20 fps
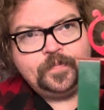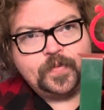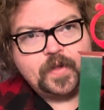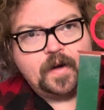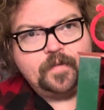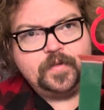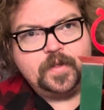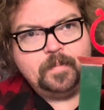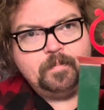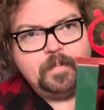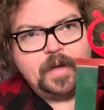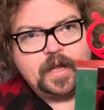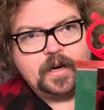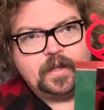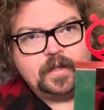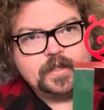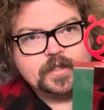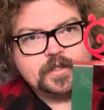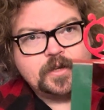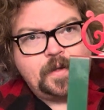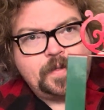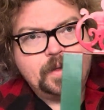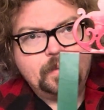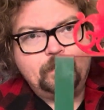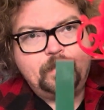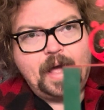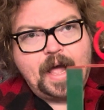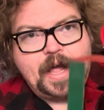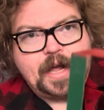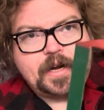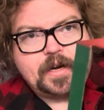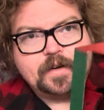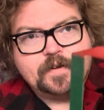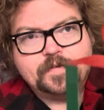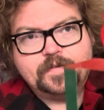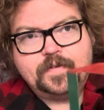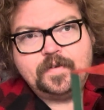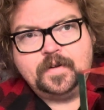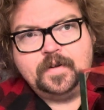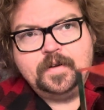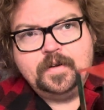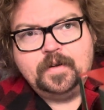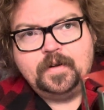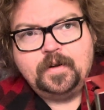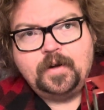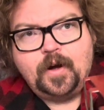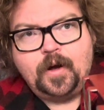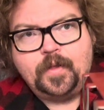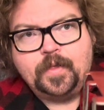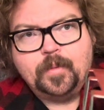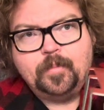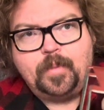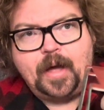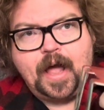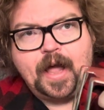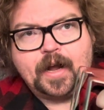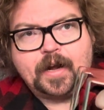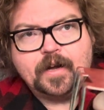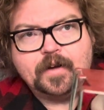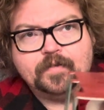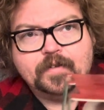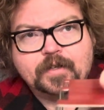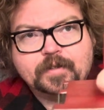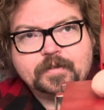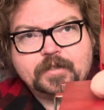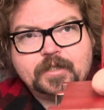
of the metal is on the back of it.